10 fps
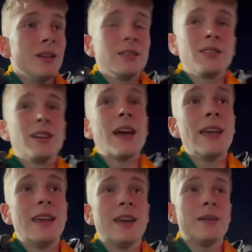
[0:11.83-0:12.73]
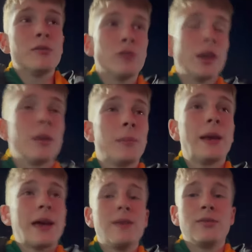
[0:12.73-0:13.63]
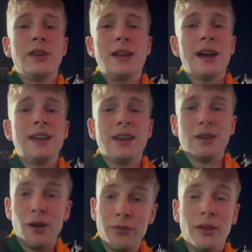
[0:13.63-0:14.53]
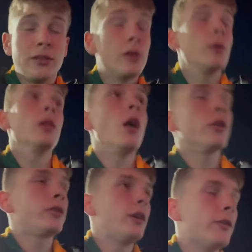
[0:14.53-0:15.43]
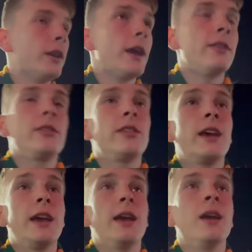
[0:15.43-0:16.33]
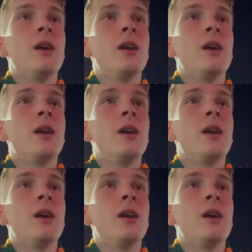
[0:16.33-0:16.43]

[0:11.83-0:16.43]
Today, really big game for United. Obviously we lost the other day to City,